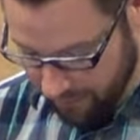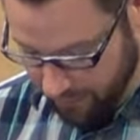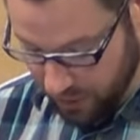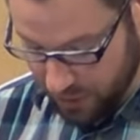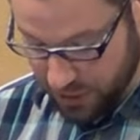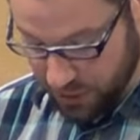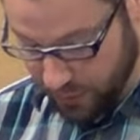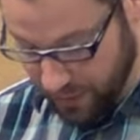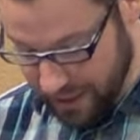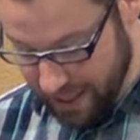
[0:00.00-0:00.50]

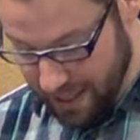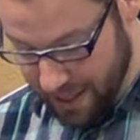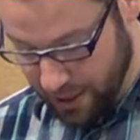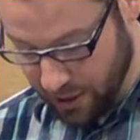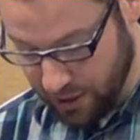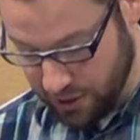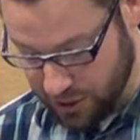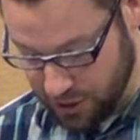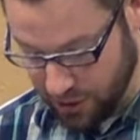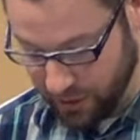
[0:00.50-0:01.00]
Verse 3,
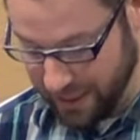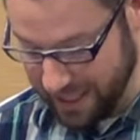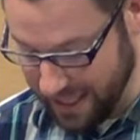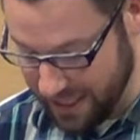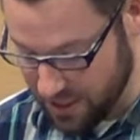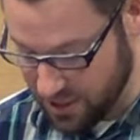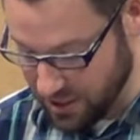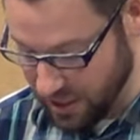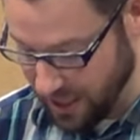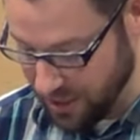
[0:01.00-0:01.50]
concerning
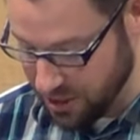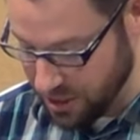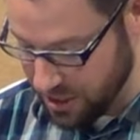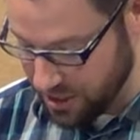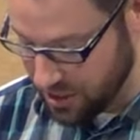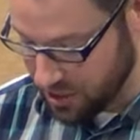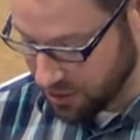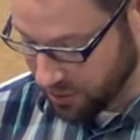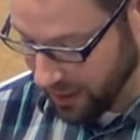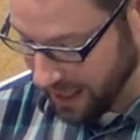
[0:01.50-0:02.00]
his son,
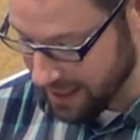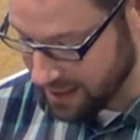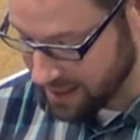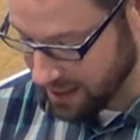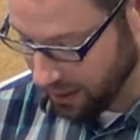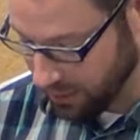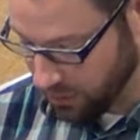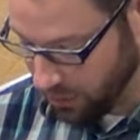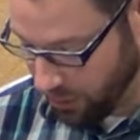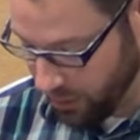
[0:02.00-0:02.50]
Jesus
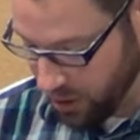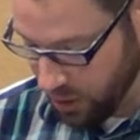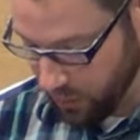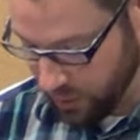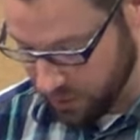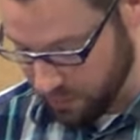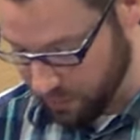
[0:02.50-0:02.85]
Christ our Lord, who